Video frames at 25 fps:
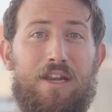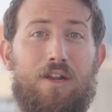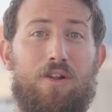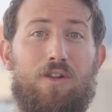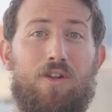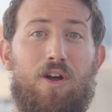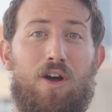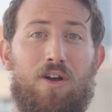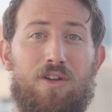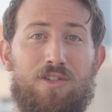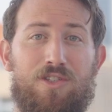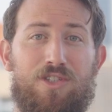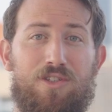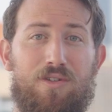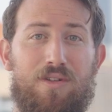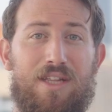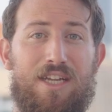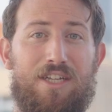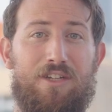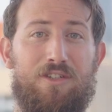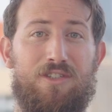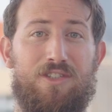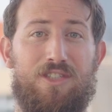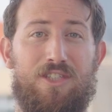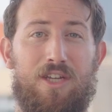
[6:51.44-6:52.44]
it'll also
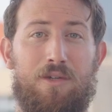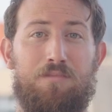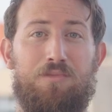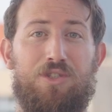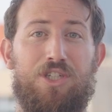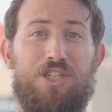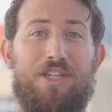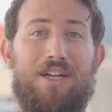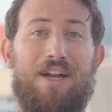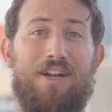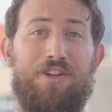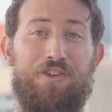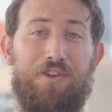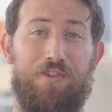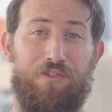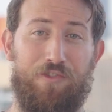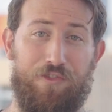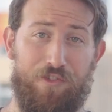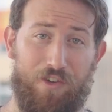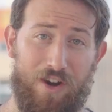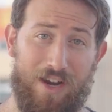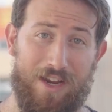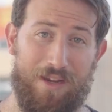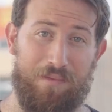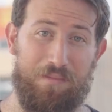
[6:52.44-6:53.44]
let your subject guide your
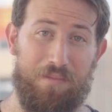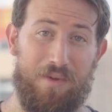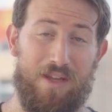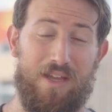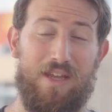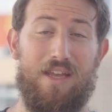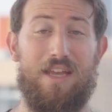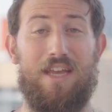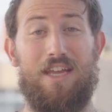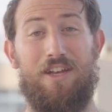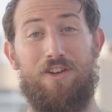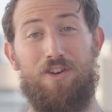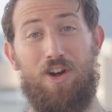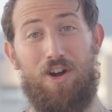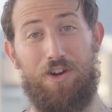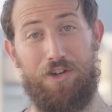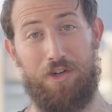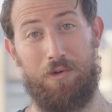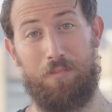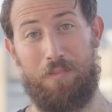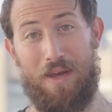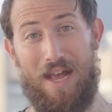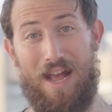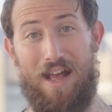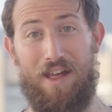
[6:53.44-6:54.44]
frame and not
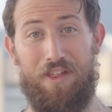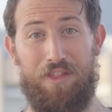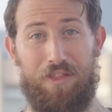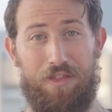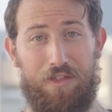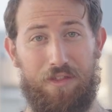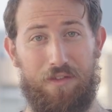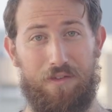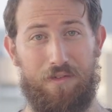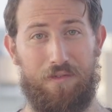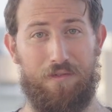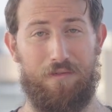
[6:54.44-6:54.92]
your path.